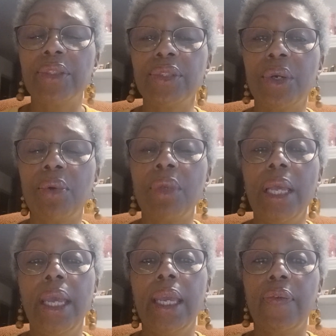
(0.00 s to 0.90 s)
So
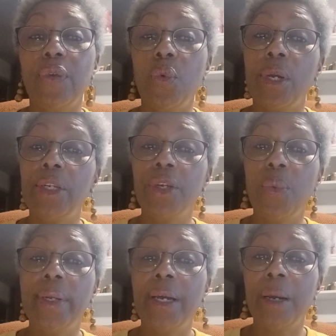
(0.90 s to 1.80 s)
if you want to know
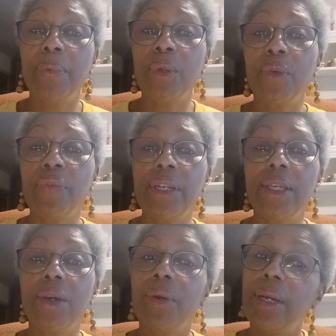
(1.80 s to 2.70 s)
when I upload a
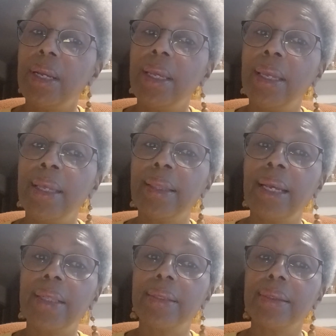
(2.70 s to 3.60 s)
video, hit
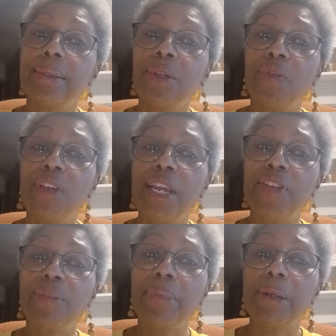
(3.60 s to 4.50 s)
that
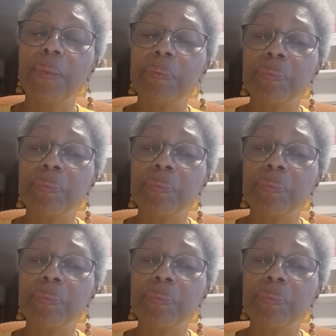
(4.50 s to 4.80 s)
notification bell.